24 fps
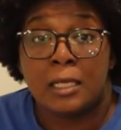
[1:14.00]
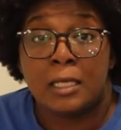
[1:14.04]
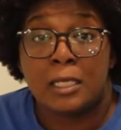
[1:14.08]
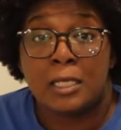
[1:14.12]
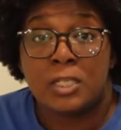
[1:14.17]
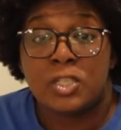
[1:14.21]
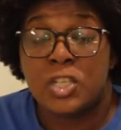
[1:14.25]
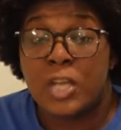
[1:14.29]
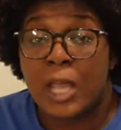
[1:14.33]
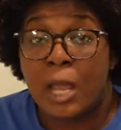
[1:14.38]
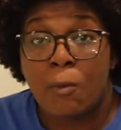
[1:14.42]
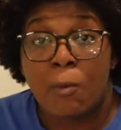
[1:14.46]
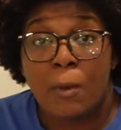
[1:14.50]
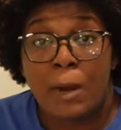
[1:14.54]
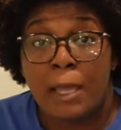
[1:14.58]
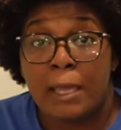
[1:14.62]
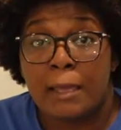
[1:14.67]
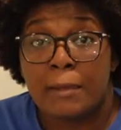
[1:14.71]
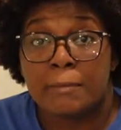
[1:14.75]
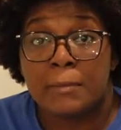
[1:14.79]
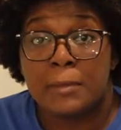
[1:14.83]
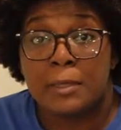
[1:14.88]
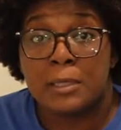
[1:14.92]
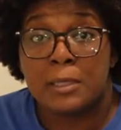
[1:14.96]
she got
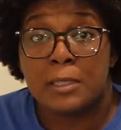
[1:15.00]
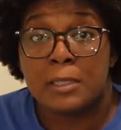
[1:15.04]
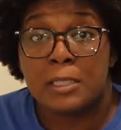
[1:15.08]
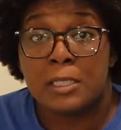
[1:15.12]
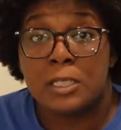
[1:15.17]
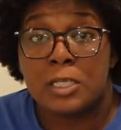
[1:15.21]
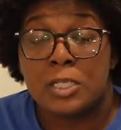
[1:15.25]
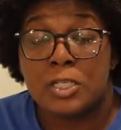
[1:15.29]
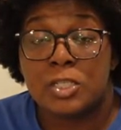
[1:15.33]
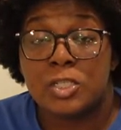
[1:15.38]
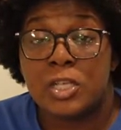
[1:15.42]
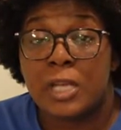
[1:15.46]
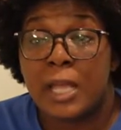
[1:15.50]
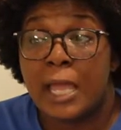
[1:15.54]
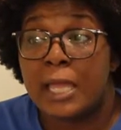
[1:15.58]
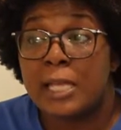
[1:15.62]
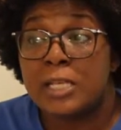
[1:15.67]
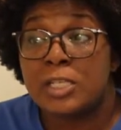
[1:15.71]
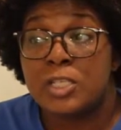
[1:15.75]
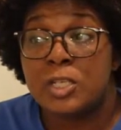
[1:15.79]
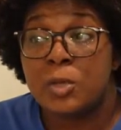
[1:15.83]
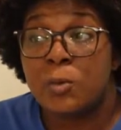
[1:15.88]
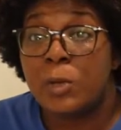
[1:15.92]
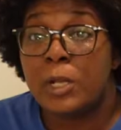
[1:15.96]
raped she got
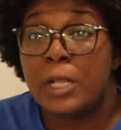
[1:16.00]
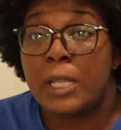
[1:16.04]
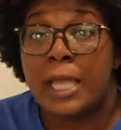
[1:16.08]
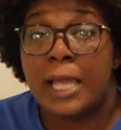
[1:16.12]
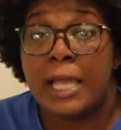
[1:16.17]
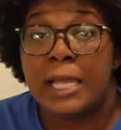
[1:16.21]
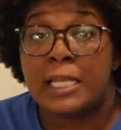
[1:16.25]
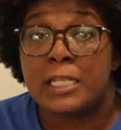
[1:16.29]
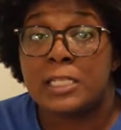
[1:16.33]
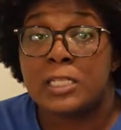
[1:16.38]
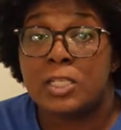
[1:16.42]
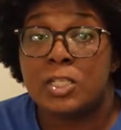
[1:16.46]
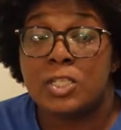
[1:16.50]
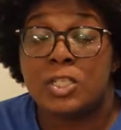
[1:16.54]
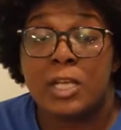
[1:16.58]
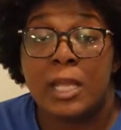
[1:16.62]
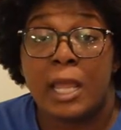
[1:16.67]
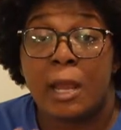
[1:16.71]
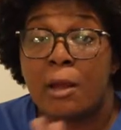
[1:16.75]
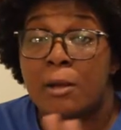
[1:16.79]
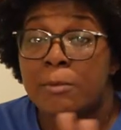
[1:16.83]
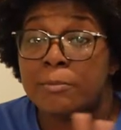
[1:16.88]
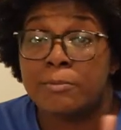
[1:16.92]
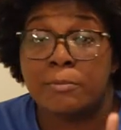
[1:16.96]
she really got she
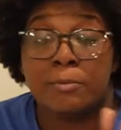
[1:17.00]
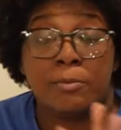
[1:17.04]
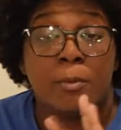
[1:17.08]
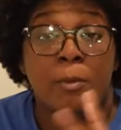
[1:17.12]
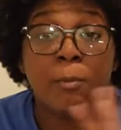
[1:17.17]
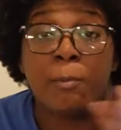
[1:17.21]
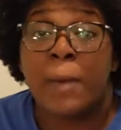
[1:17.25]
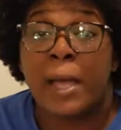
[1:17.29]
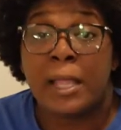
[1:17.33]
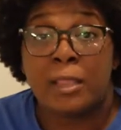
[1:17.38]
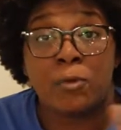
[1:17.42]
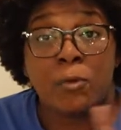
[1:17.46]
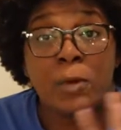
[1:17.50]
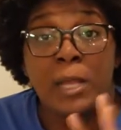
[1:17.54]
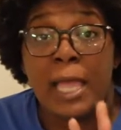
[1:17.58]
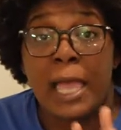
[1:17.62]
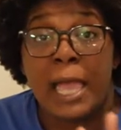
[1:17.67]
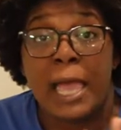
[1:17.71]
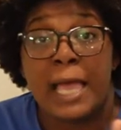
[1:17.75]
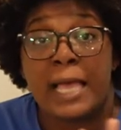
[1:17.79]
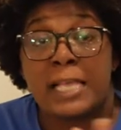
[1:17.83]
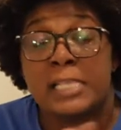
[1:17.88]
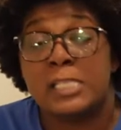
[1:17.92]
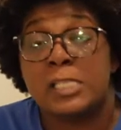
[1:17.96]
got by three
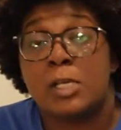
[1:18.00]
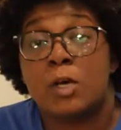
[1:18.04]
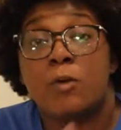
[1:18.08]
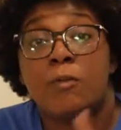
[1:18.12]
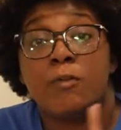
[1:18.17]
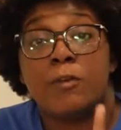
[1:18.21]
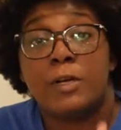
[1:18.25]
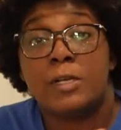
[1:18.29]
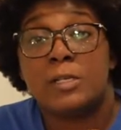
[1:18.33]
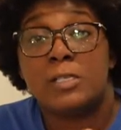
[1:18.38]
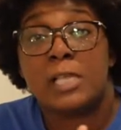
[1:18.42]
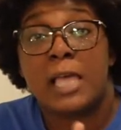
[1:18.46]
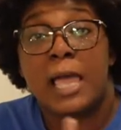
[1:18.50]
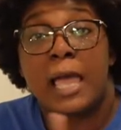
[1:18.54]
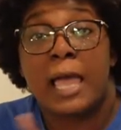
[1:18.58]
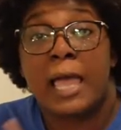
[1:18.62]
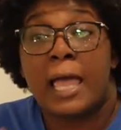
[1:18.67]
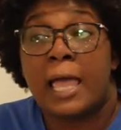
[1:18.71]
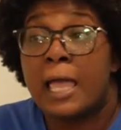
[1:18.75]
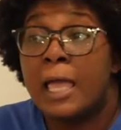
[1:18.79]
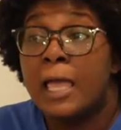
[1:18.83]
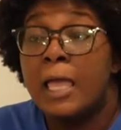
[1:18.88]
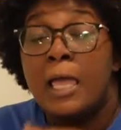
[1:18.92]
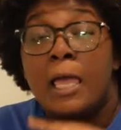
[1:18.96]
guys so the first
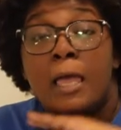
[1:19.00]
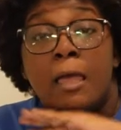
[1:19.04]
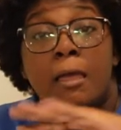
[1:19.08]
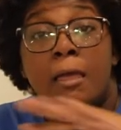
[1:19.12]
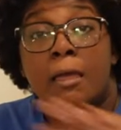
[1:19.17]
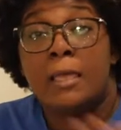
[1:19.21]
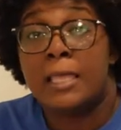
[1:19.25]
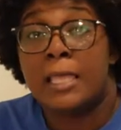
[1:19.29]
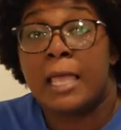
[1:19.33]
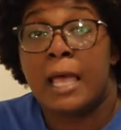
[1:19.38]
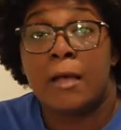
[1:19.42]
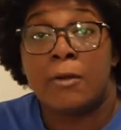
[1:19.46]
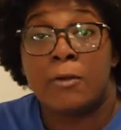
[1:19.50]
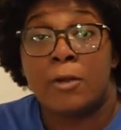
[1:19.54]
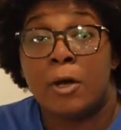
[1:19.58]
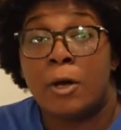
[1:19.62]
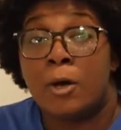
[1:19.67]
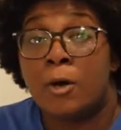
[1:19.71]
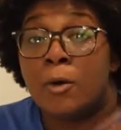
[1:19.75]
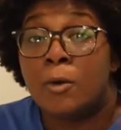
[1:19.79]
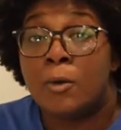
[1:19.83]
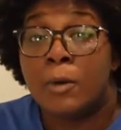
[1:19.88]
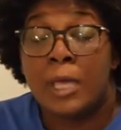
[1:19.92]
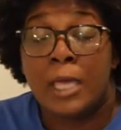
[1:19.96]
guy y'all
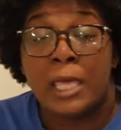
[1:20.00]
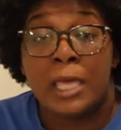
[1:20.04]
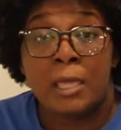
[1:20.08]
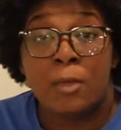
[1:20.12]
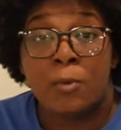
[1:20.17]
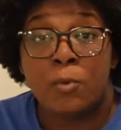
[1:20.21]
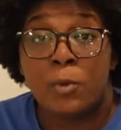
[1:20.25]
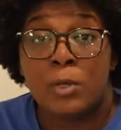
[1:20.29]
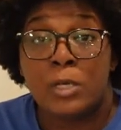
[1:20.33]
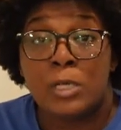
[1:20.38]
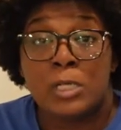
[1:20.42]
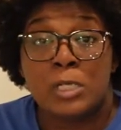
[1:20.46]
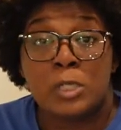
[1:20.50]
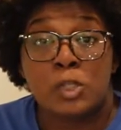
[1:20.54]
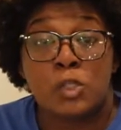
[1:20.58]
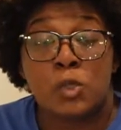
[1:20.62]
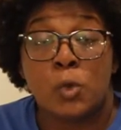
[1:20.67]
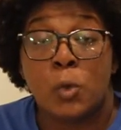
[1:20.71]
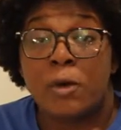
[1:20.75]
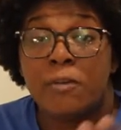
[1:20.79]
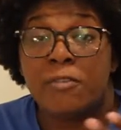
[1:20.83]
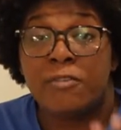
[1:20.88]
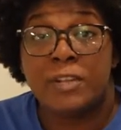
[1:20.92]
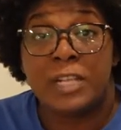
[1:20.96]
know he was
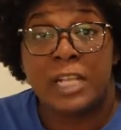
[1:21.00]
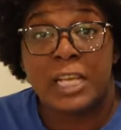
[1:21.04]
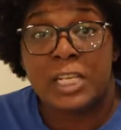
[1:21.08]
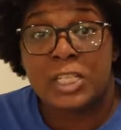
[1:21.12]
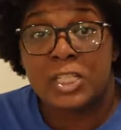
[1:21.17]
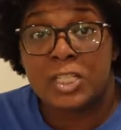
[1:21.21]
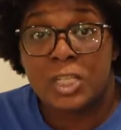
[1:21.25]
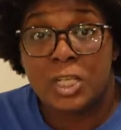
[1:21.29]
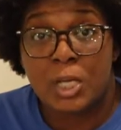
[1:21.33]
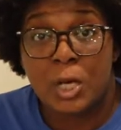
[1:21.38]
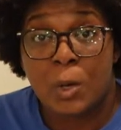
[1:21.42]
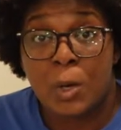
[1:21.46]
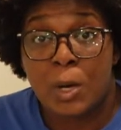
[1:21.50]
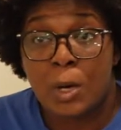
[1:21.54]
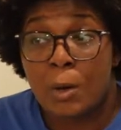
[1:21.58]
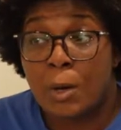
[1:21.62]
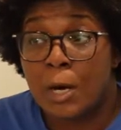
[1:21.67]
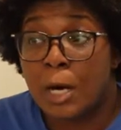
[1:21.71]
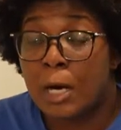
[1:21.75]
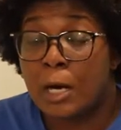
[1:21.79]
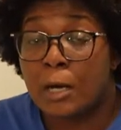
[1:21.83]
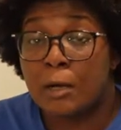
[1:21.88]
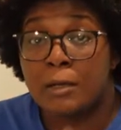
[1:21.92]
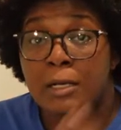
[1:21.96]
doing fellatio on
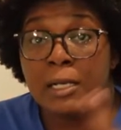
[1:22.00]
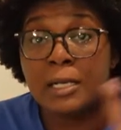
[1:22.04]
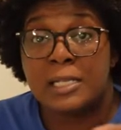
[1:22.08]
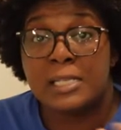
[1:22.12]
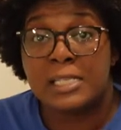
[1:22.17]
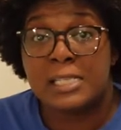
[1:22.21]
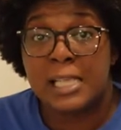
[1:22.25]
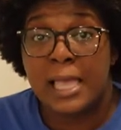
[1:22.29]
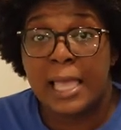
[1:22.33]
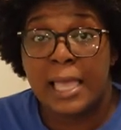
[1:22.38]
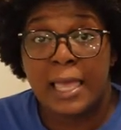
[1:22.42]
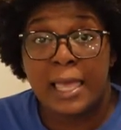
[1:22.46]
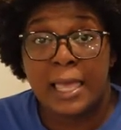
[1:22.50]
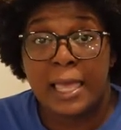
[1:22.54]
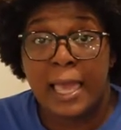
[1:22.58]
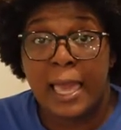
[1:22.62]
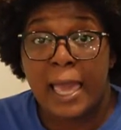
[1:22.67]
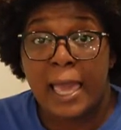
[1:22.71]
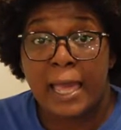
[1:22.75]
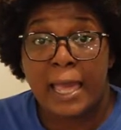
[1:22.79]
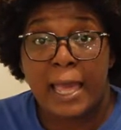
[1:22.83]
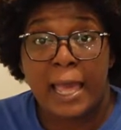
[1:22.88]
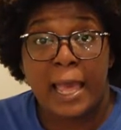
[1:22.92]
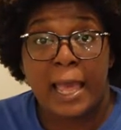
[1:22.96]
her then the second
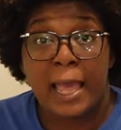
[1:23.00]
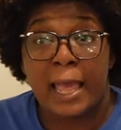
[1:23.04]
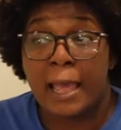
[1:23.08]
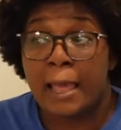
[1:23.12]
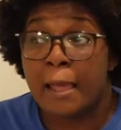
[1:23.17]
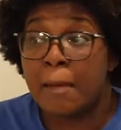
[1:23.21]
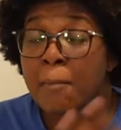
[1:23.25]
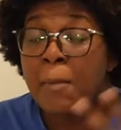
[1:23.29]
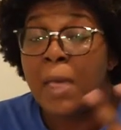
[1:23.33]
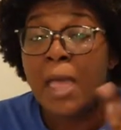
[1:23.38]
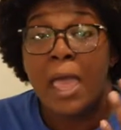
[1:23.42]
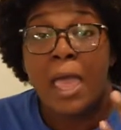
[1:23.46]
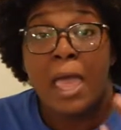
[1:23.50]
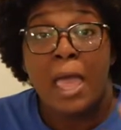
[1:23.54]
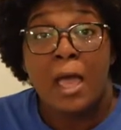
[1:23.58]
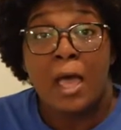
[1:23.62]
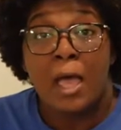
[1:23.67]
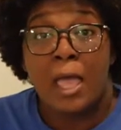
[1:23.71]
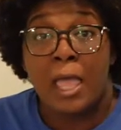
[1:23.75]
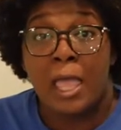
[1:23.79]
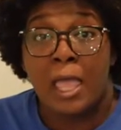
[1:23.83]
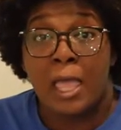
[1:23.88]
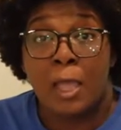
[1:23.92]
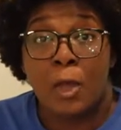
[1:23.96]
guy came
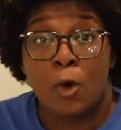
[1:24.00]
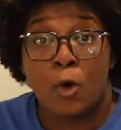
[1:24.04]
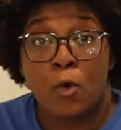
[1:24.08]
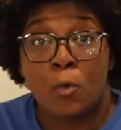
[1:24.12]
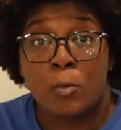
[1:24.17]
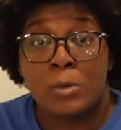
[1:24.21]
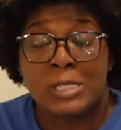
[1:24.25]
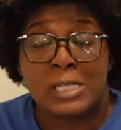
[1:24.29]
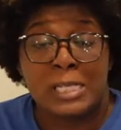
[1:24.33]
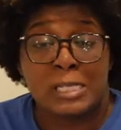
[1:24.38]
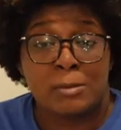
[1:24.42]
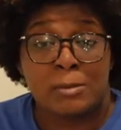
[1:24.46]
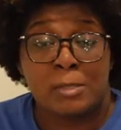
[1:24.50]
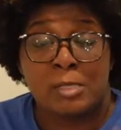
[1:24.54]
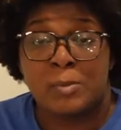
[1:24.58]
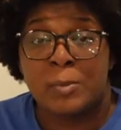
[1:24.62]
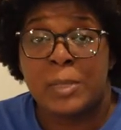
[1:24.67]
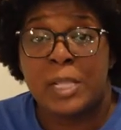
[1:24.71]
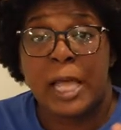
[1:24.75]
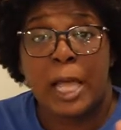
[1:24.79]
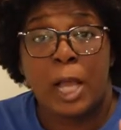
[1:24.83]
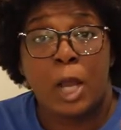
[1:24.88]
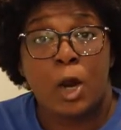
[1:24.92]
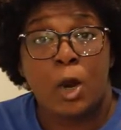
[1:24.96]
and who was like supposed to
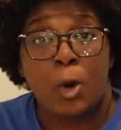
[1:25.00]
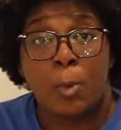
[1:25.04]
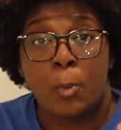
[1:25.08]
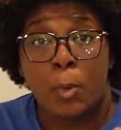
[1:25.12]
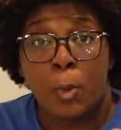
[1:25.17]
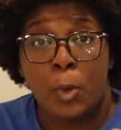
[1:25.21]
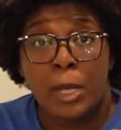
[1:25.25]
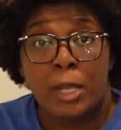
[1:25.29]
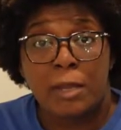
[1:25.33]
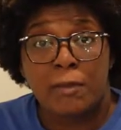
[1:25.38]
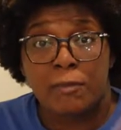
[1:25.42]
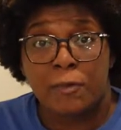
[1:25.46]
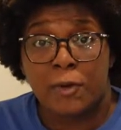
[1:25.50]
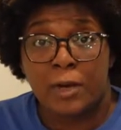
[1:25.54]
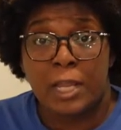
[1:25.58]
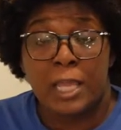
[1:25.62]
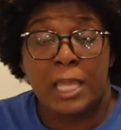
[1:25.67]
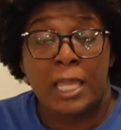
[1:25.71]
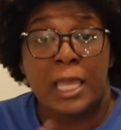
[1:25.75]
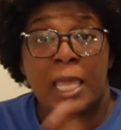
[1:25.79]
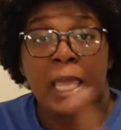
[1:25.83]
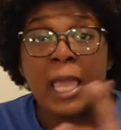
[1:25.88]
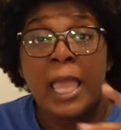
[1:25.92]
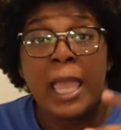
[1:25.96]
be like her
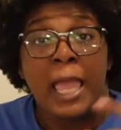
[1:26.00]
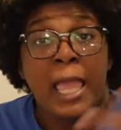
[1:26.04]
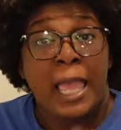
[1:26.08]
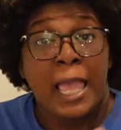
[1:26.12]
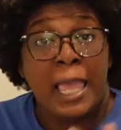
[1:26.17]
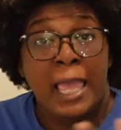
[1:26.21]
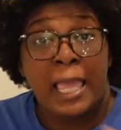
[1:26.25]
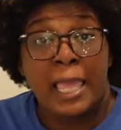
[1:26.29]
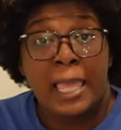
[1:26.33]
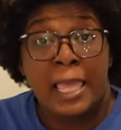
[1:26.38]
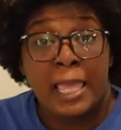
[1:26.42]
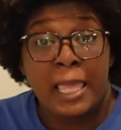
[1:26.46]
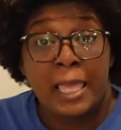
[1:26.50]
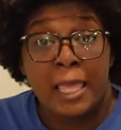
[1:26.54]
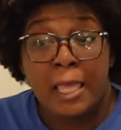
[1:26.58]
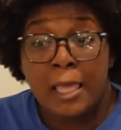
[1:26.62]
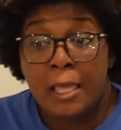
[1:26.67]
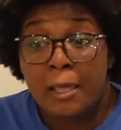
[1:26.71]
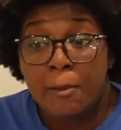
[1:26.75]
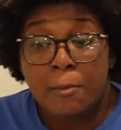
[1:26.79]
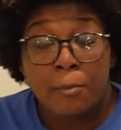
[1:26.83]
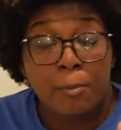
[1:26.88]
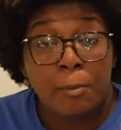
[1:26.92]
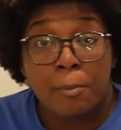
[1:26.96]
boyfriend and
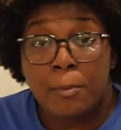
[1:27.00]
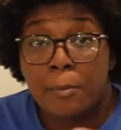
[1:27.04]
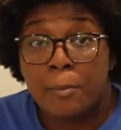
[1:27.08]
he